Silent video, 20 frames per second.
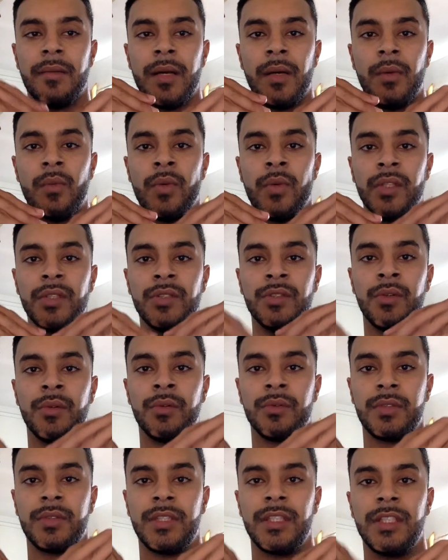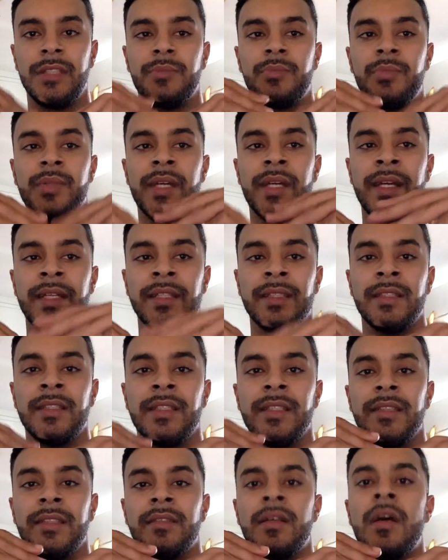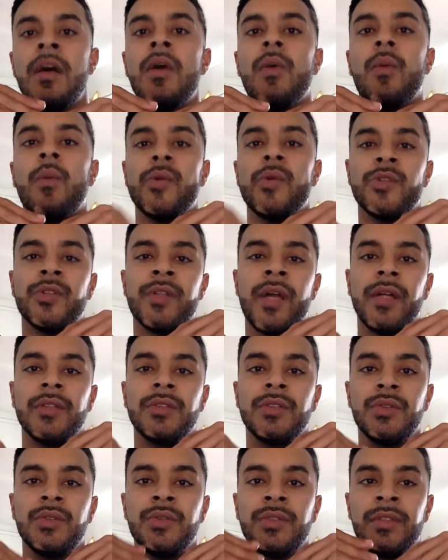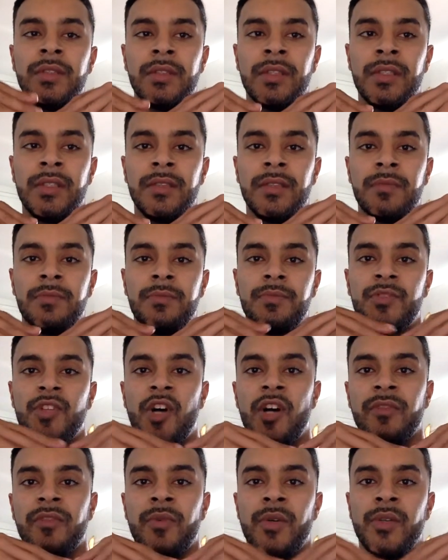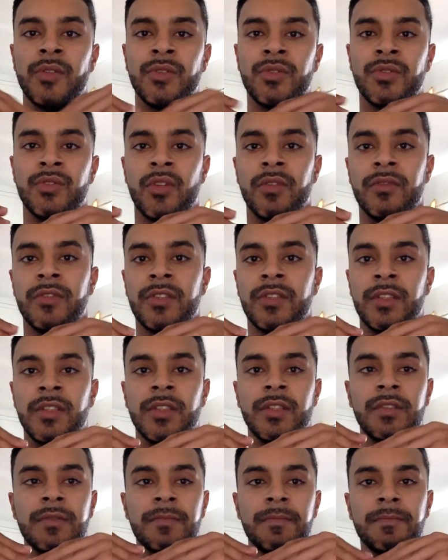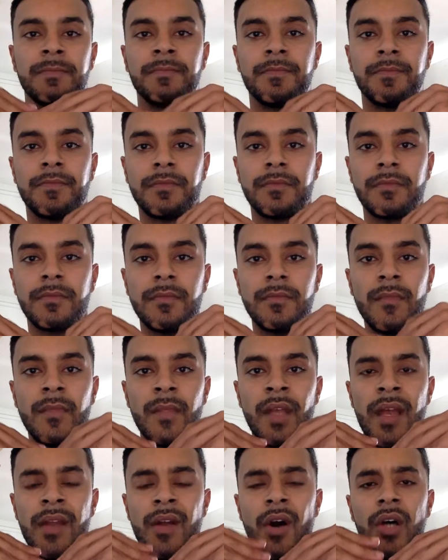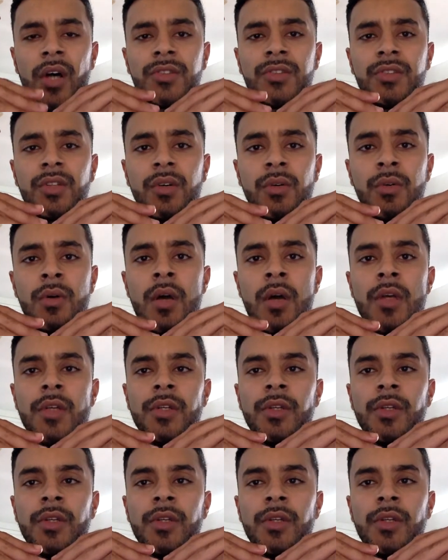That way you don't keep paying these when you're not using these softwares or services. And also,